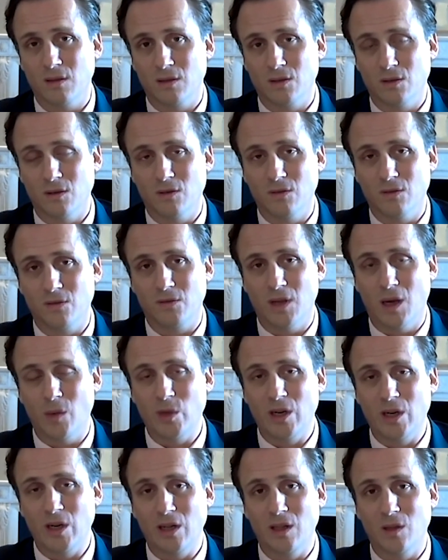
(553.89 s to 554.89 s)
sort of
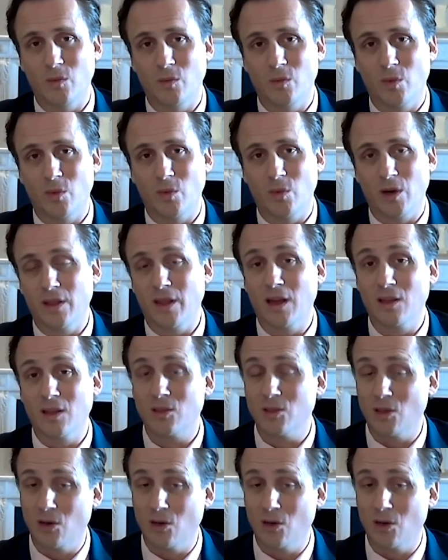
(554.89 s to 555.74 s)
dominated by that.